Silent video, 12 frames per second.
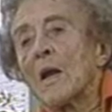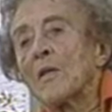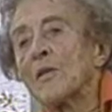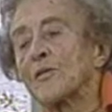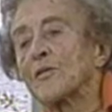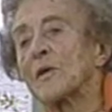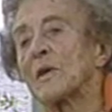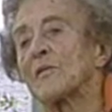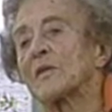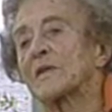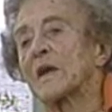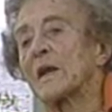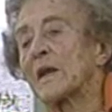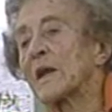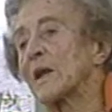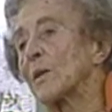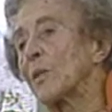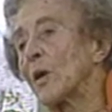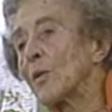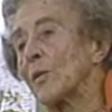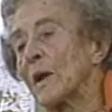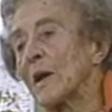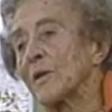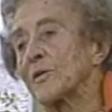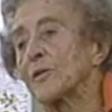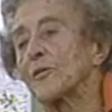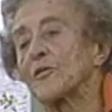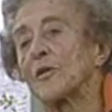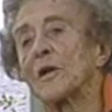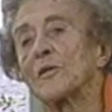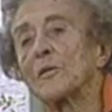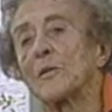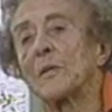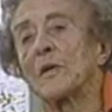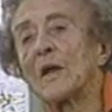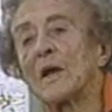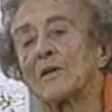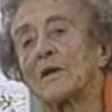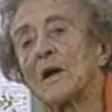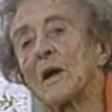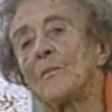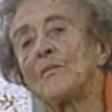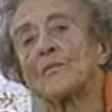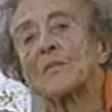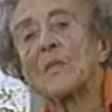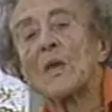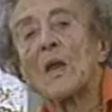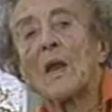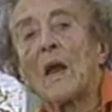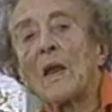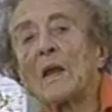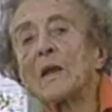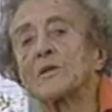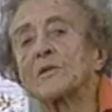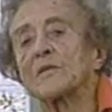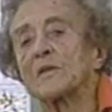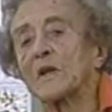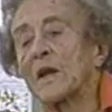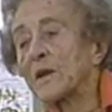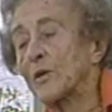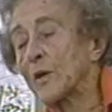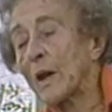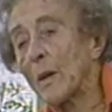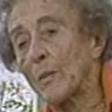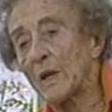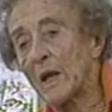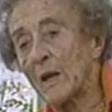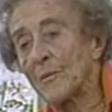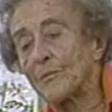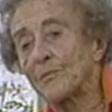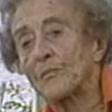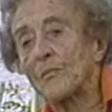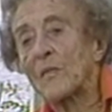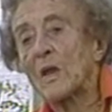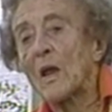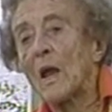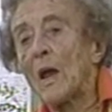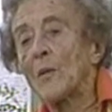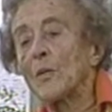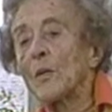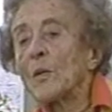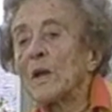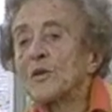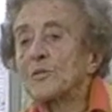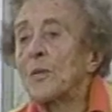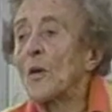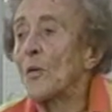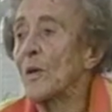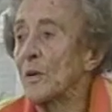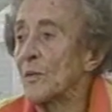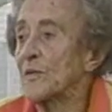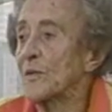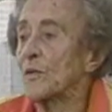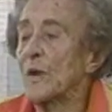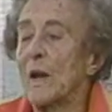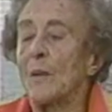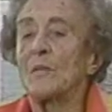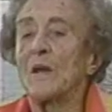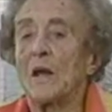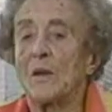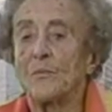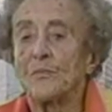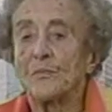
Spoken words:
the 3 of us getting in a boat. I had 2 friends with me that time, and each of us had a crab net. and we were each poling with the crab net.